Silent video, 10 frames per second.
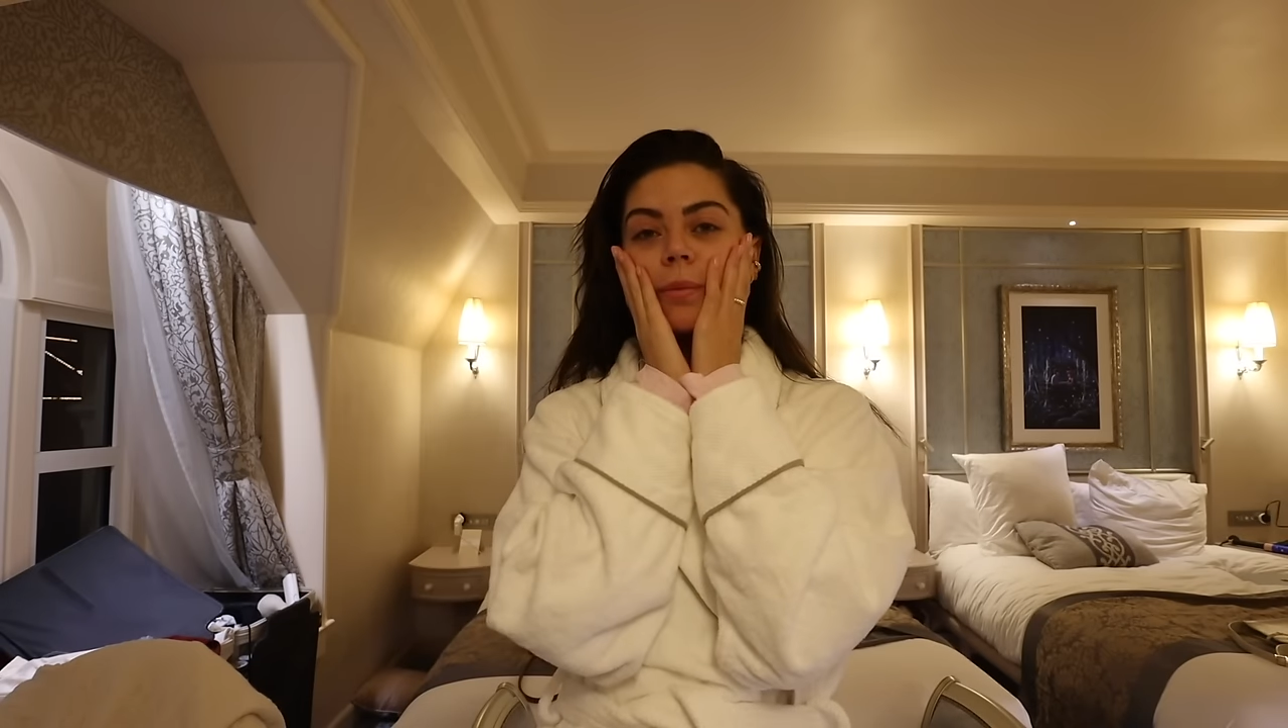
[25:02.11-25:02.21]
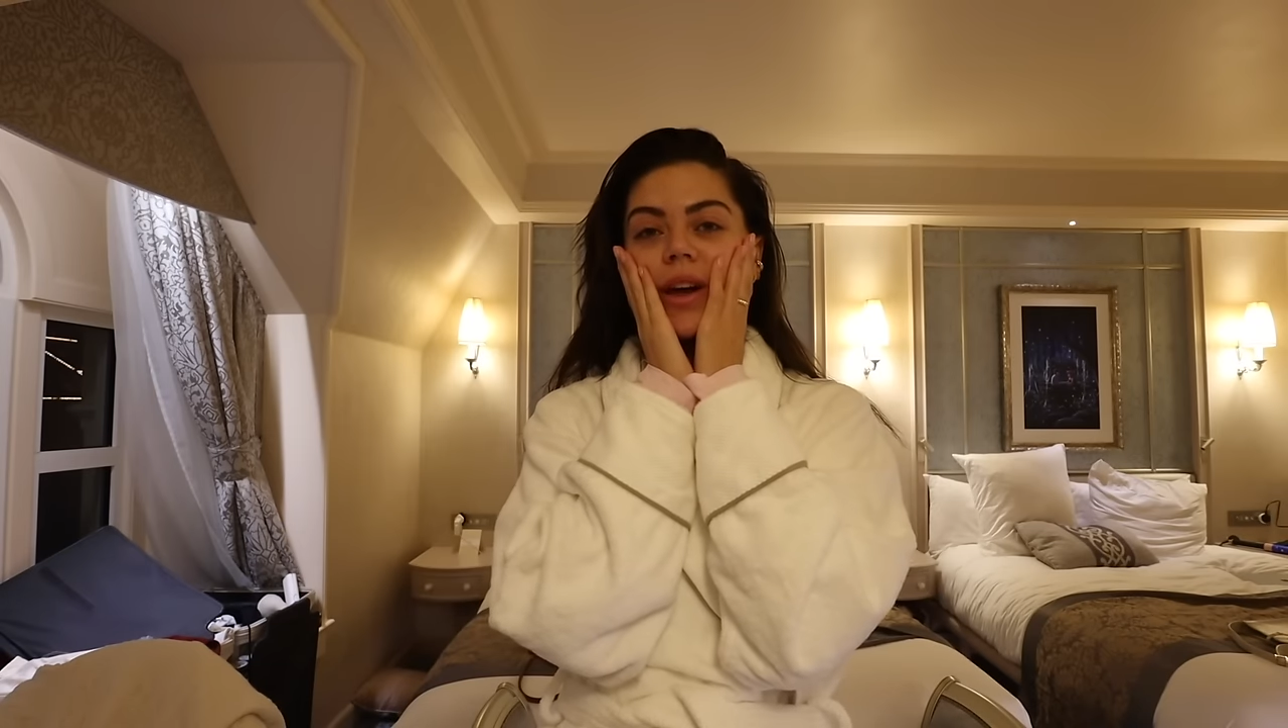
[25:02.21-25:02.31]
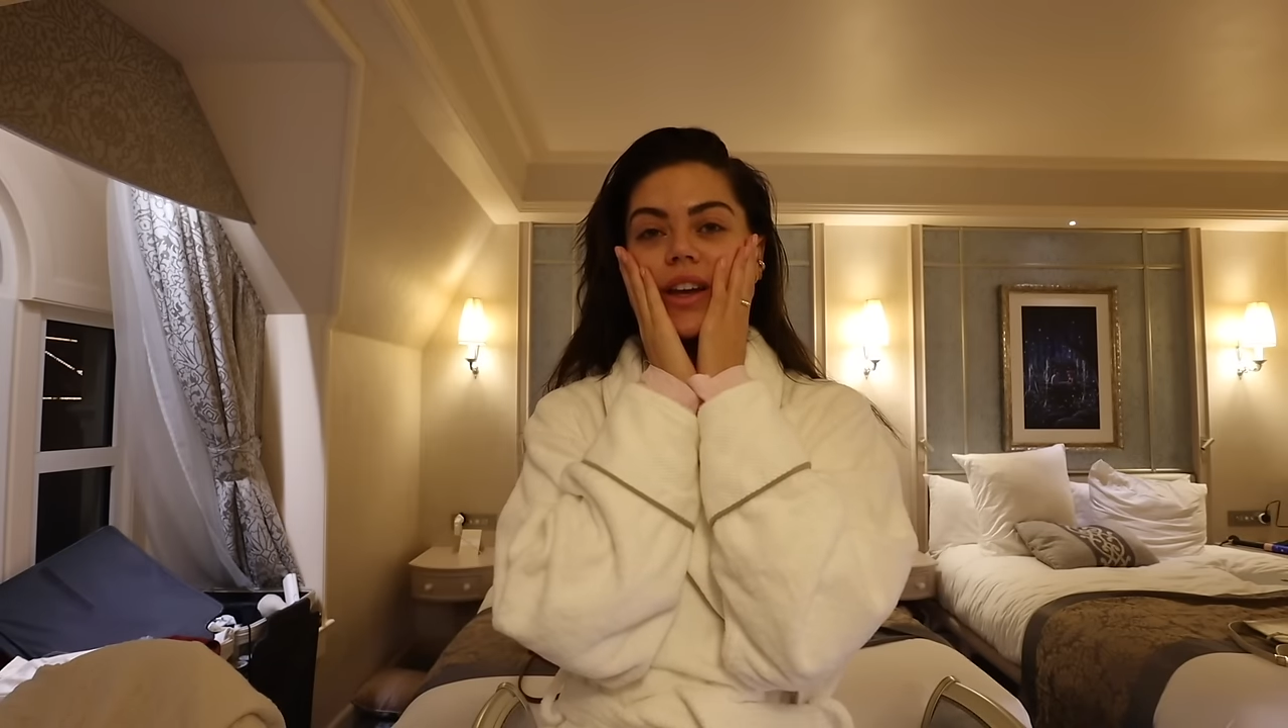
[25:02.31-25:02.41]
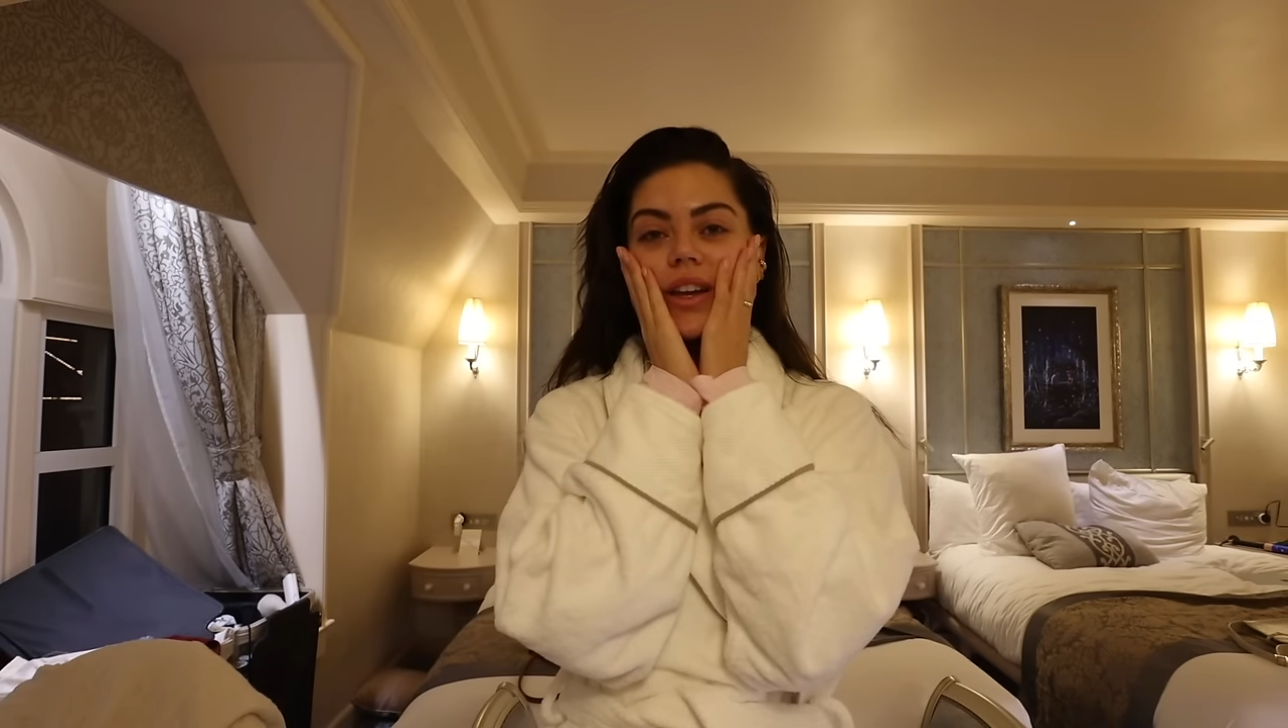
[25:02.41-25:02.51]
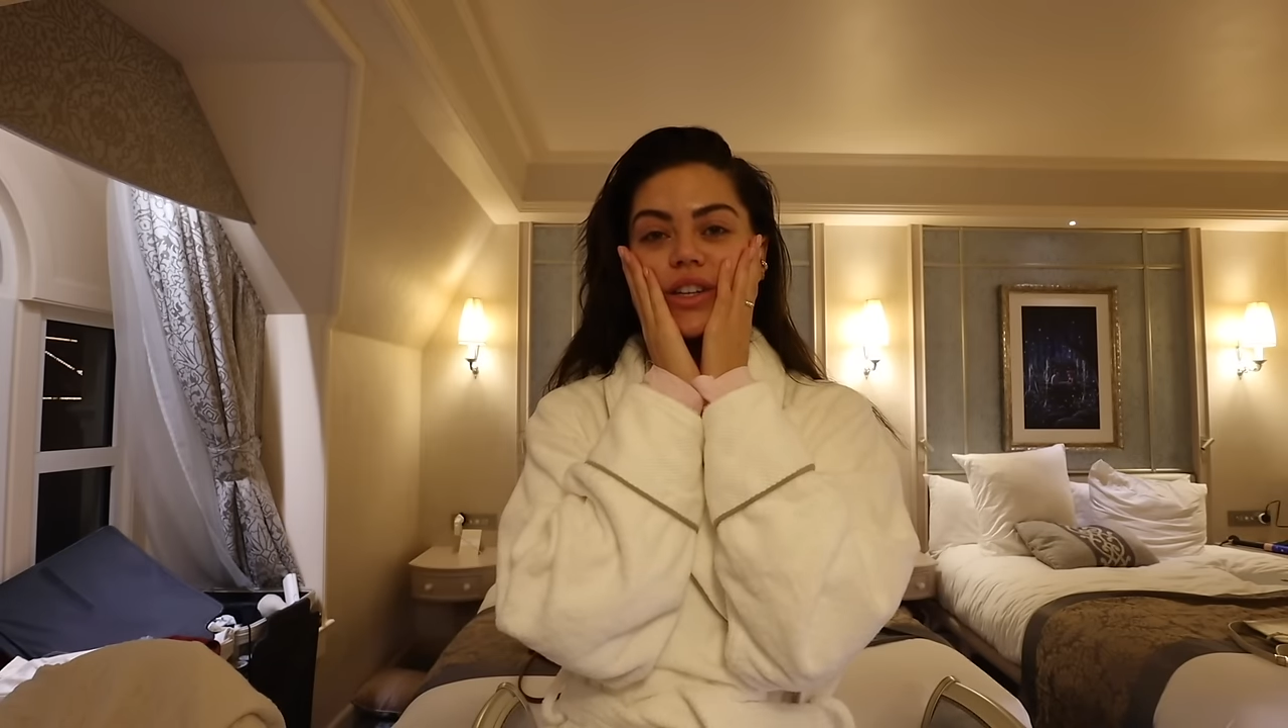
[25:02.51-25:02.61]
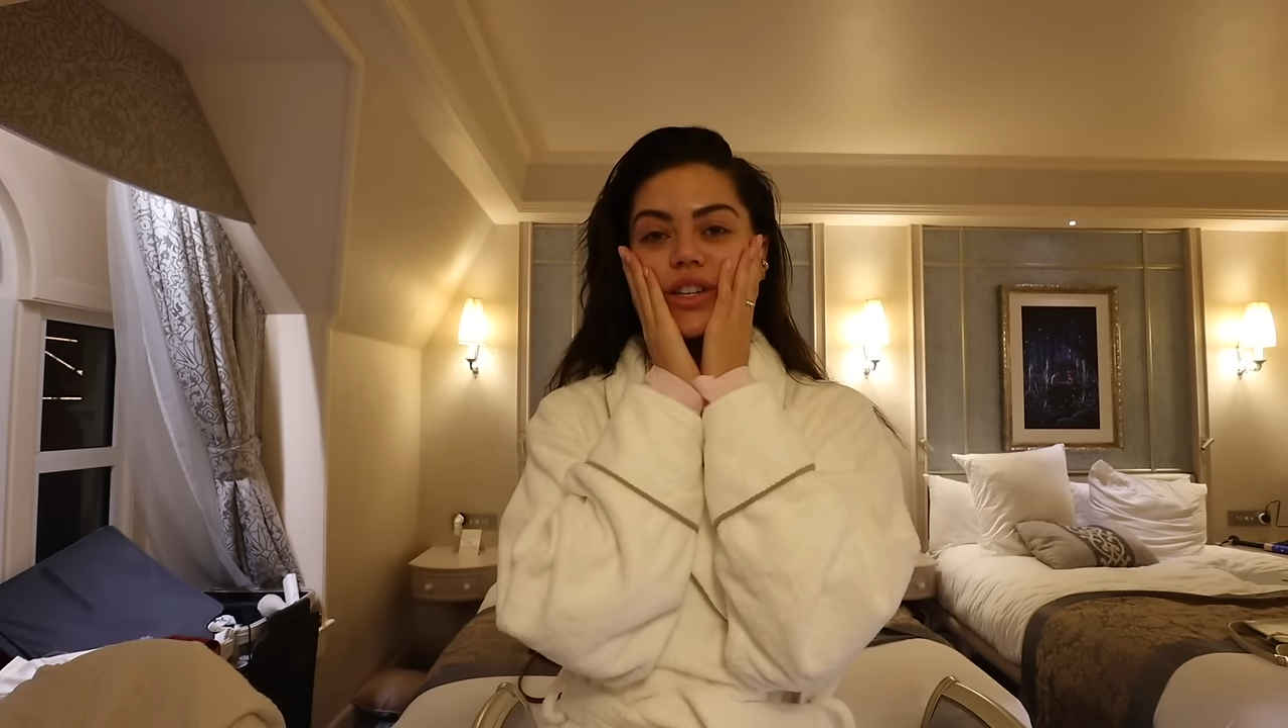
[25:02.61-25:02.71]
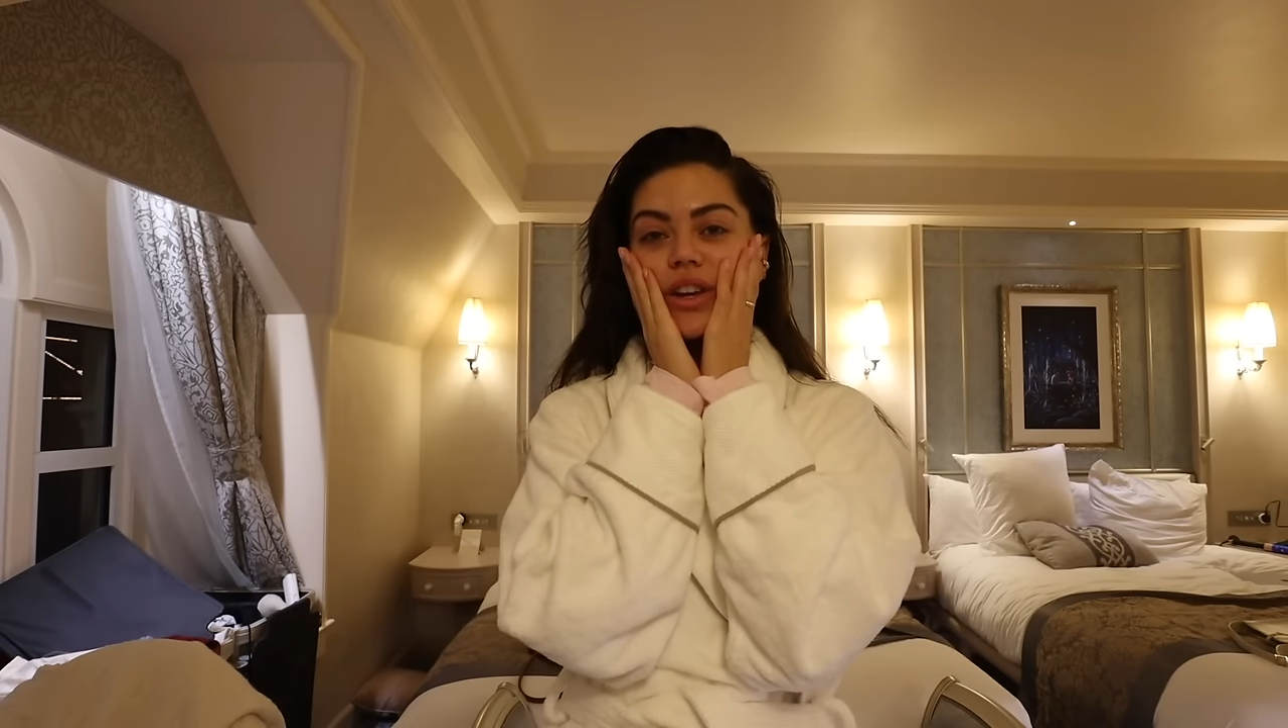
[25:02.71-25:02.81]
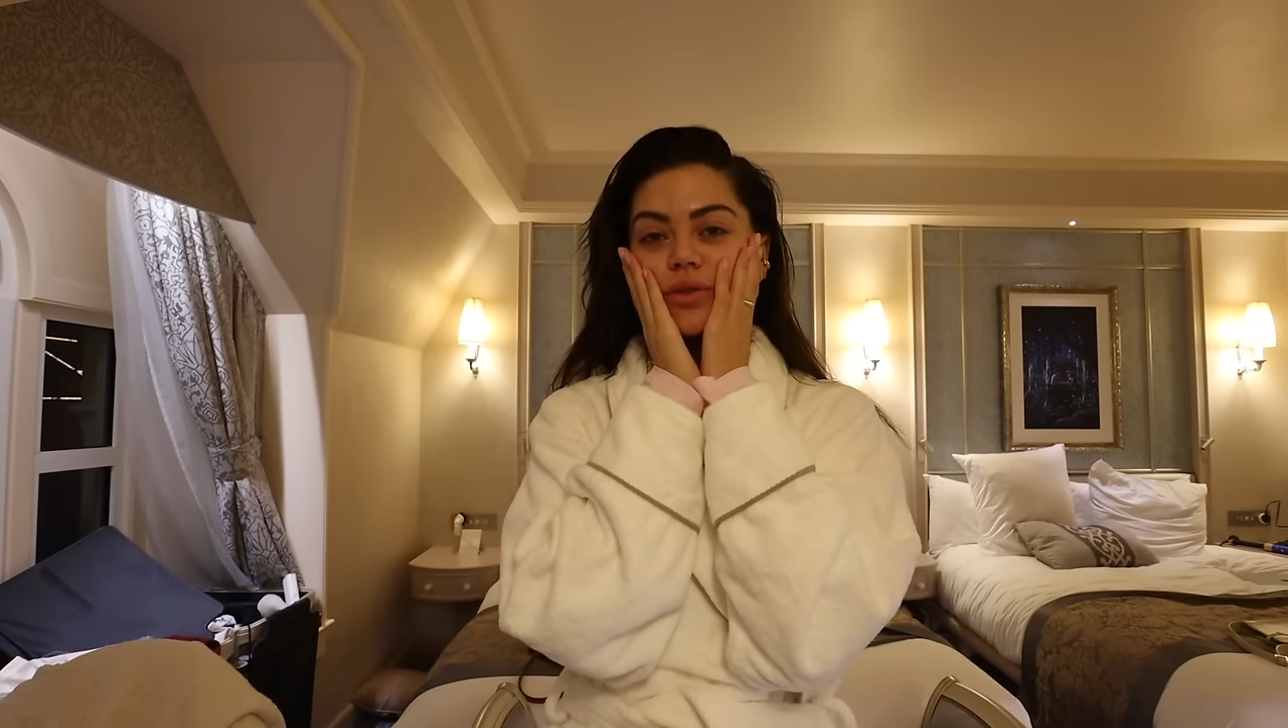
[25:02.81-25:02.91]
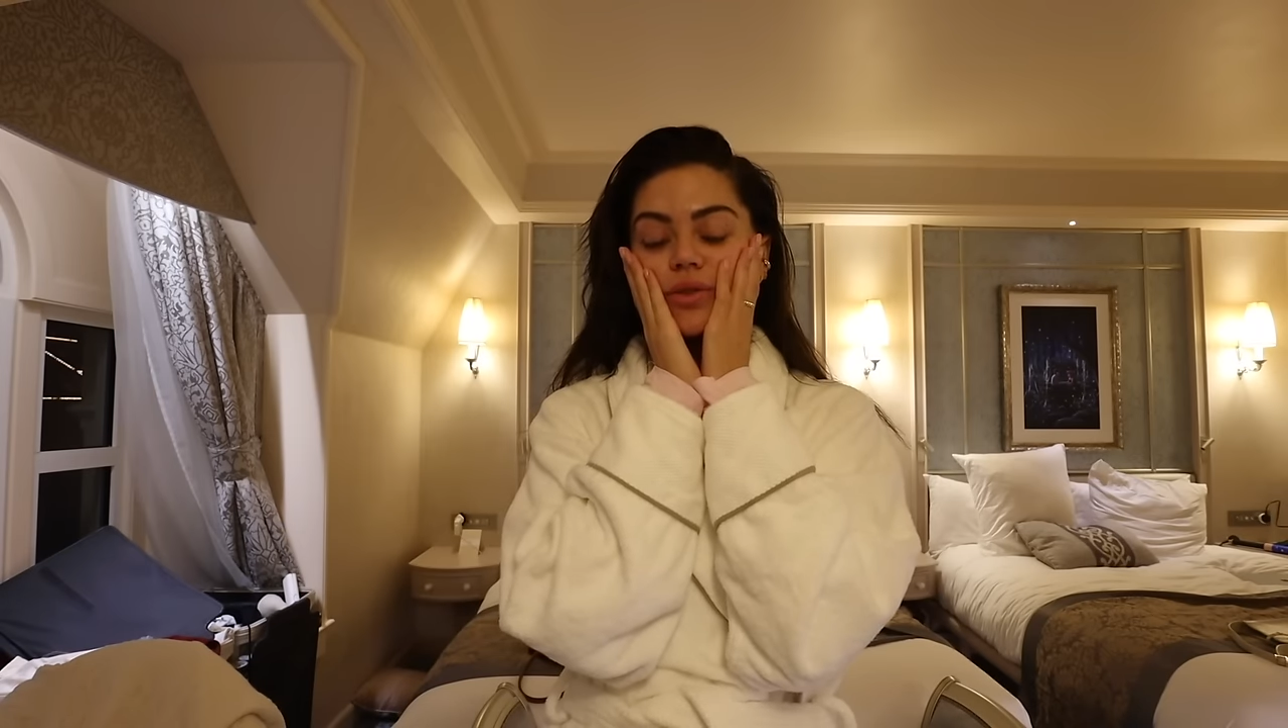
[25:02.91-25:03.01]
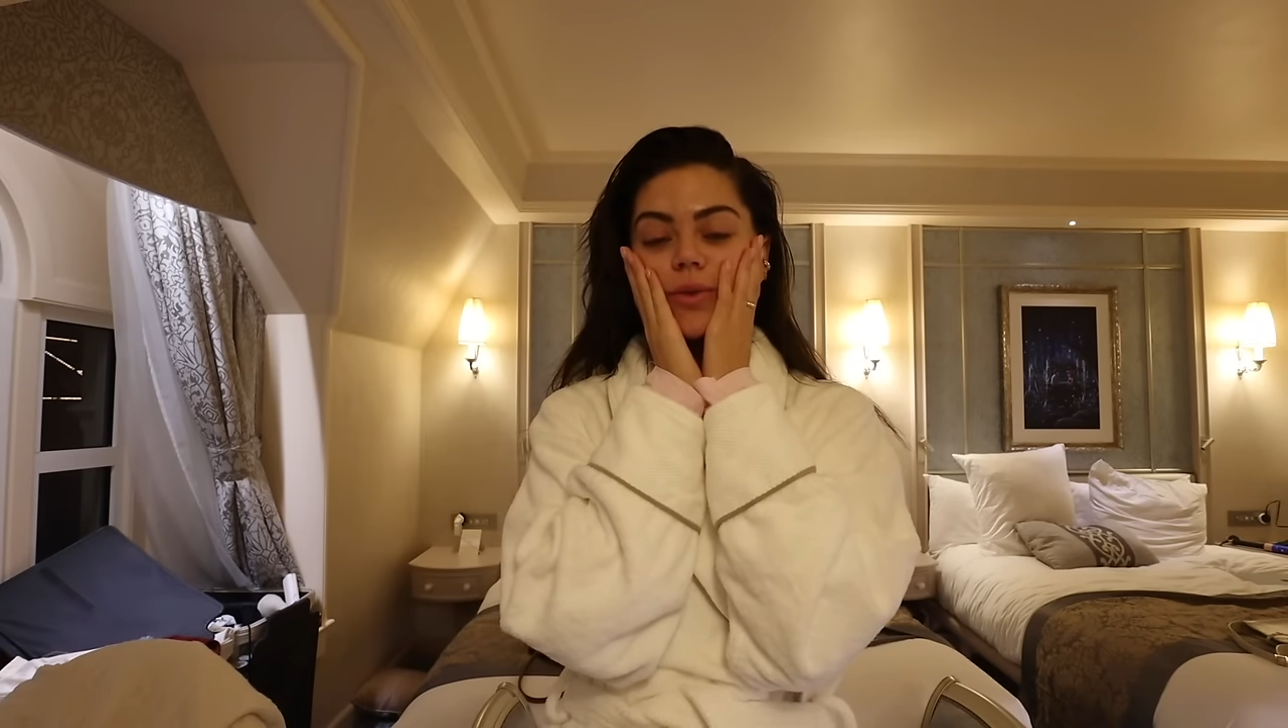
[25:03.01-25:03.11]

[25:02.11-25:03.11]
my schedule